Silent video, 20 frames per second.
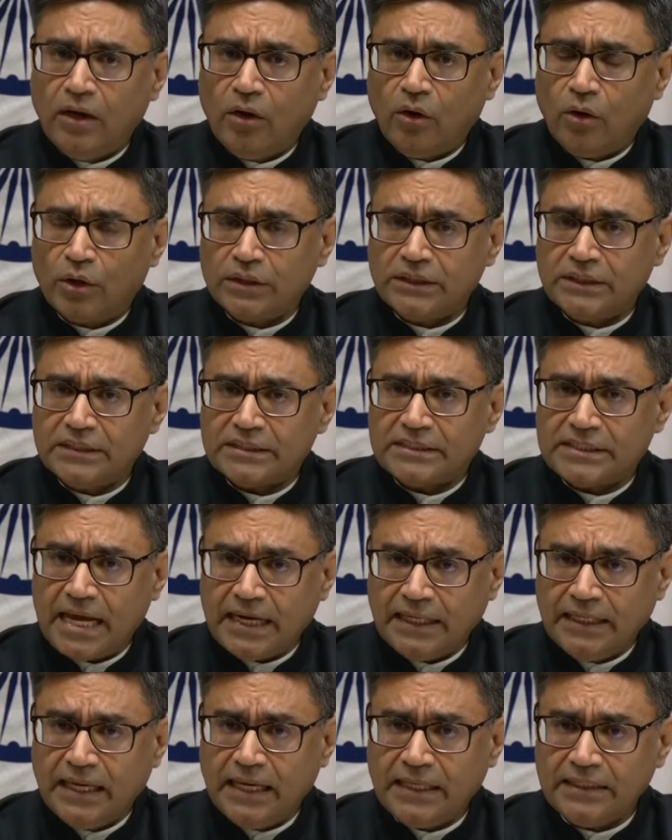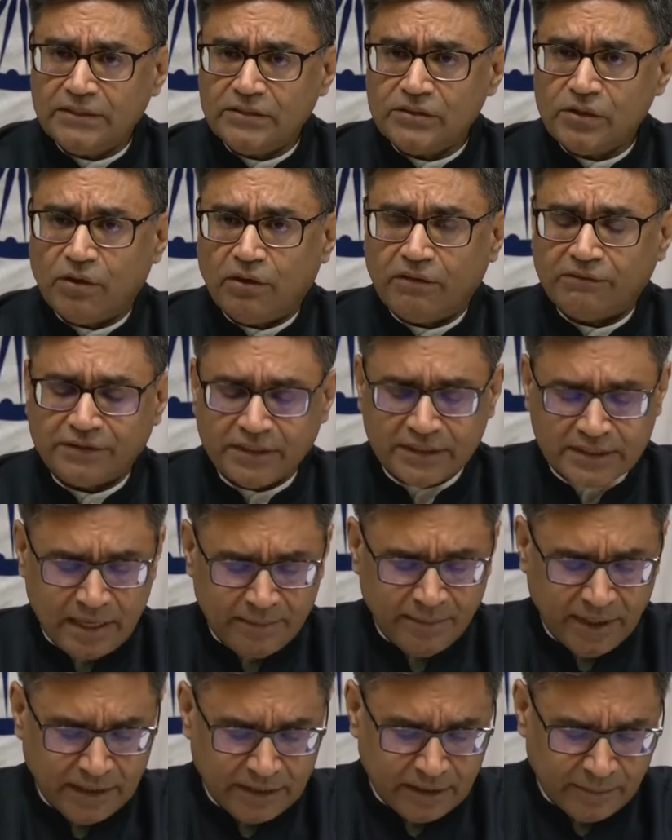On the sidelines of the
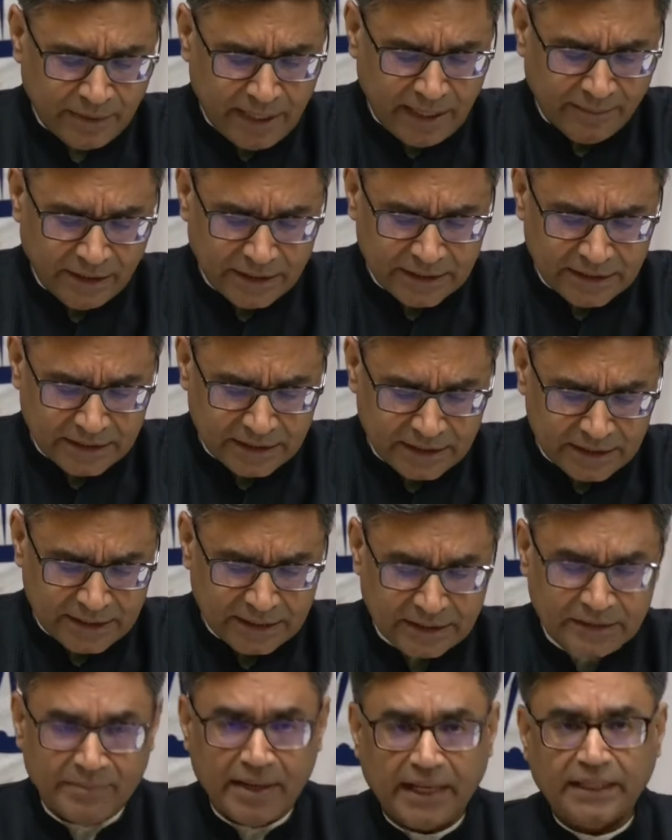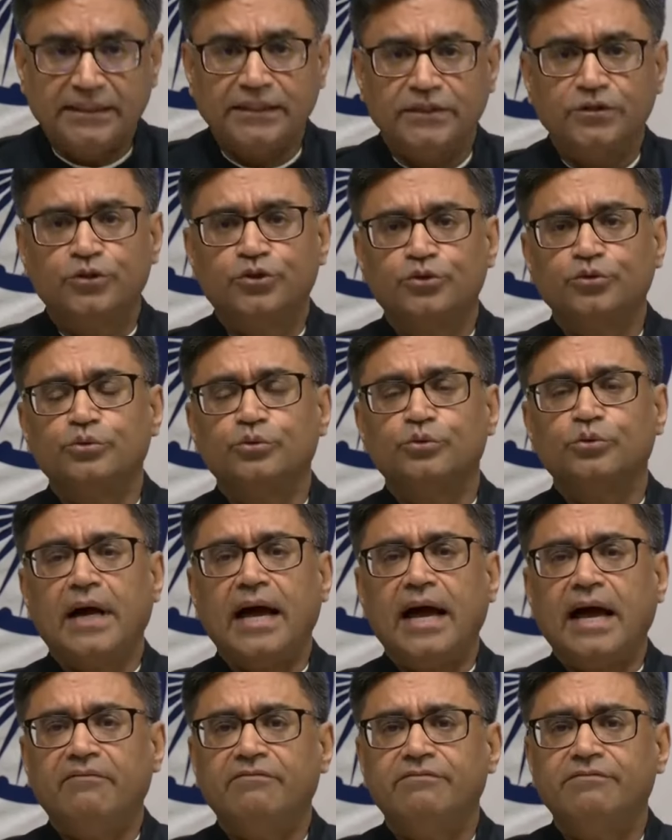summit, the Prime Minister is expected to
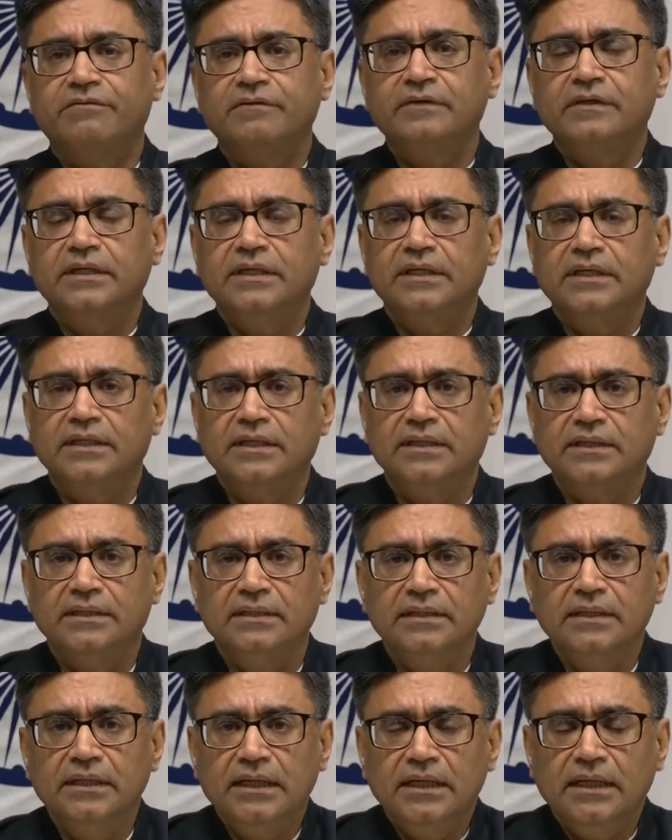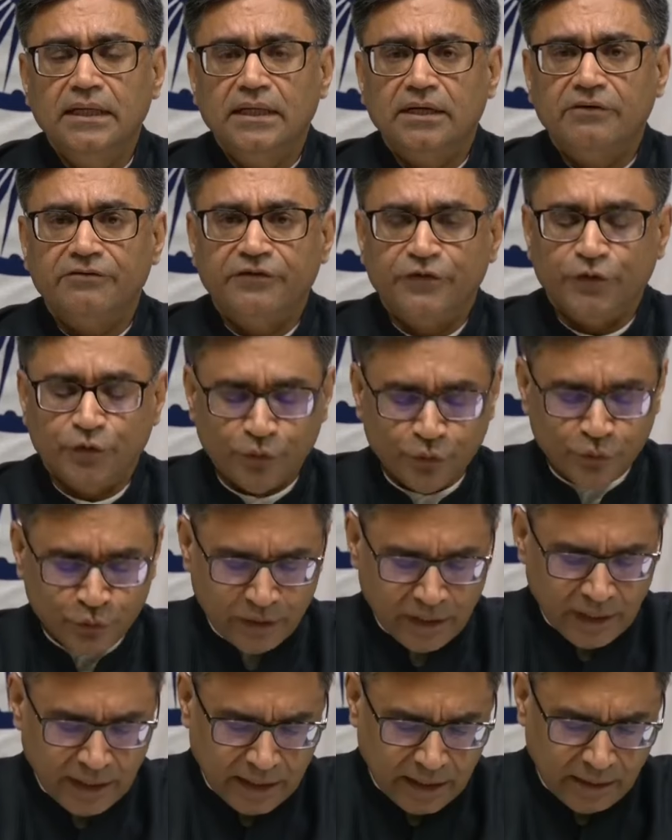have a
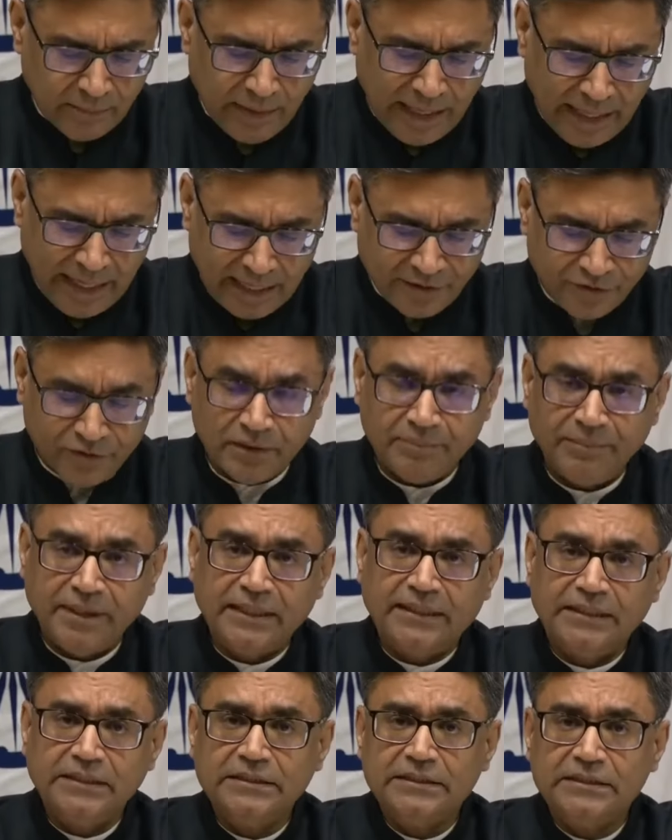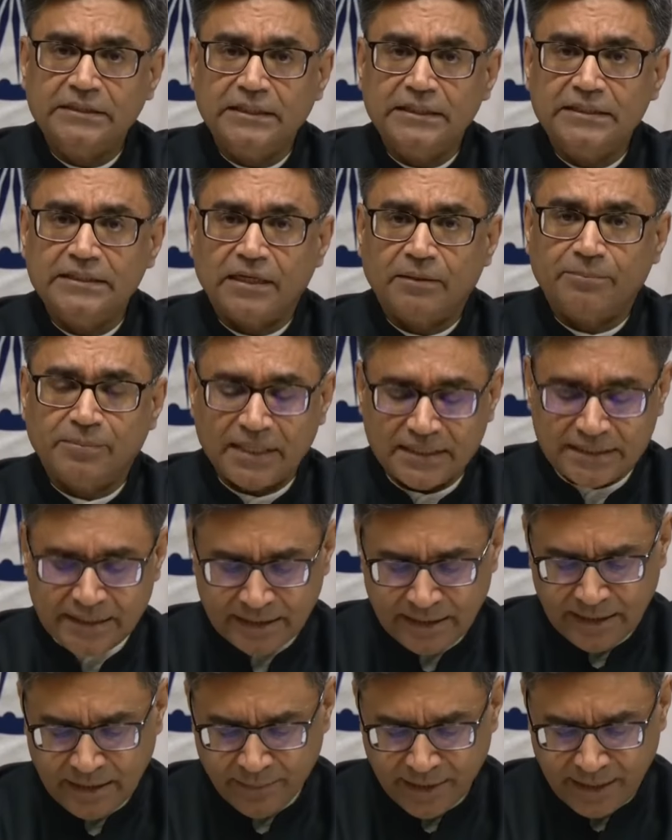few bilateral meetings. These are
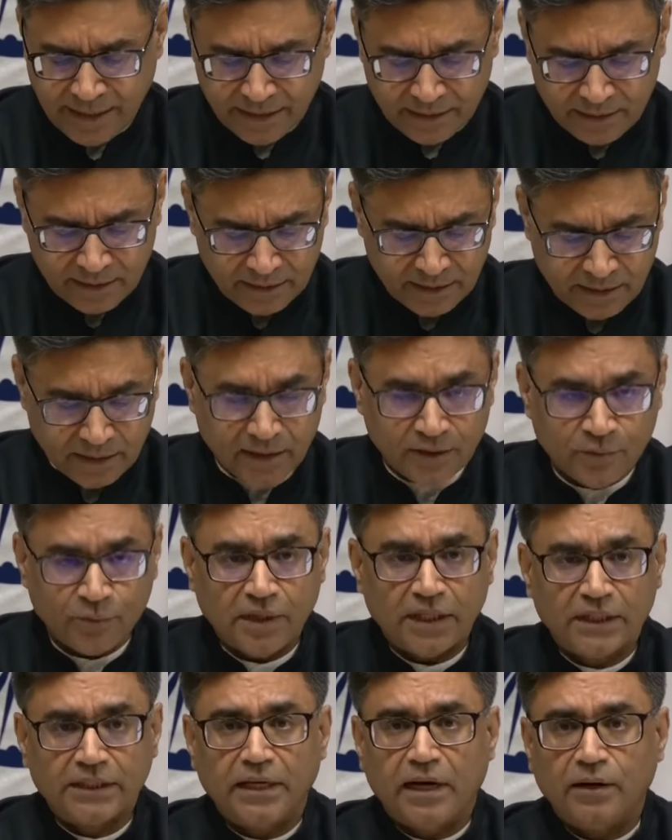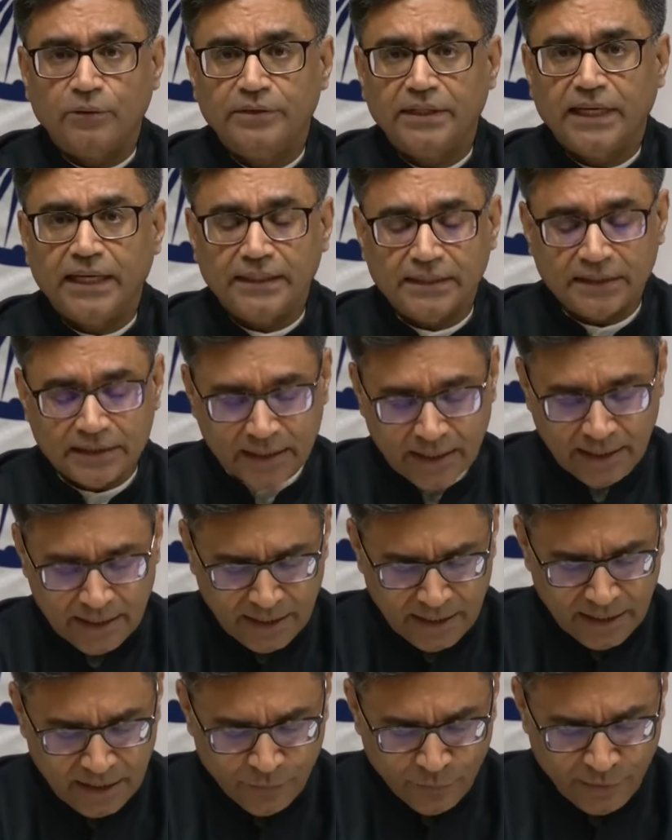presently being worked out, and
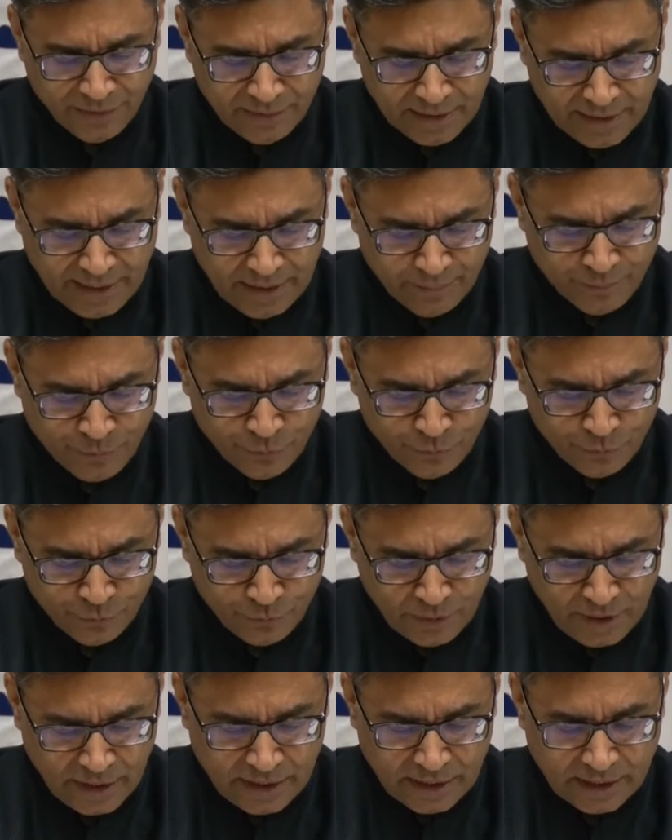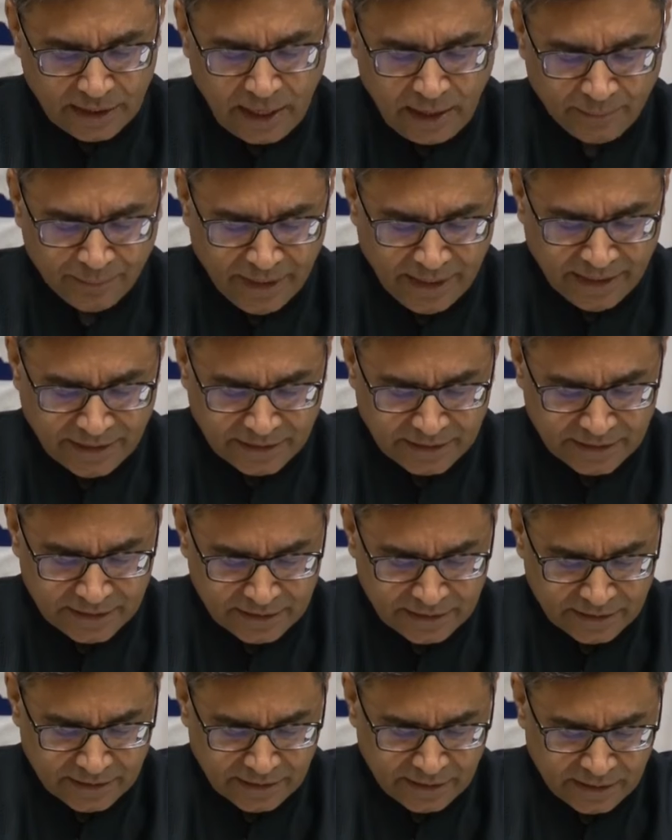we will keep you
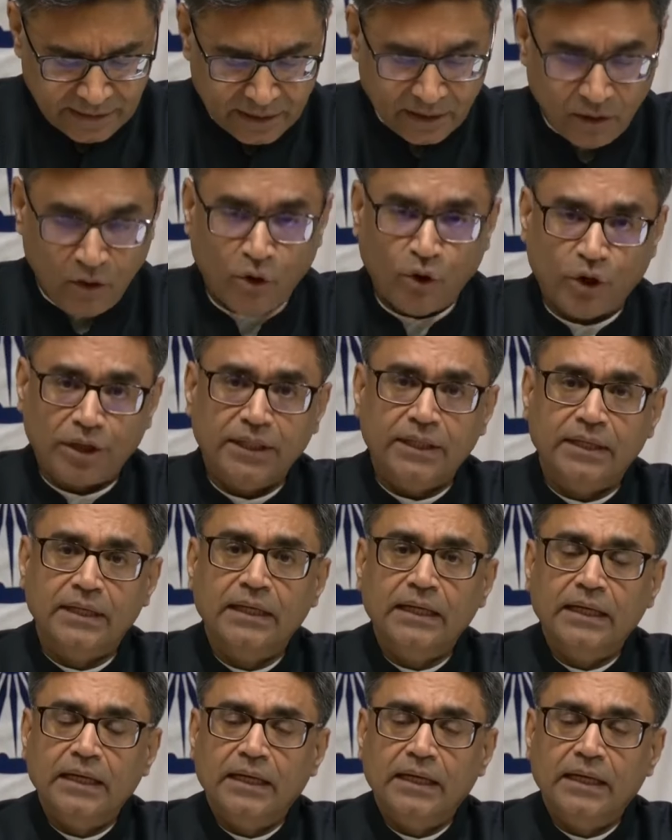updated on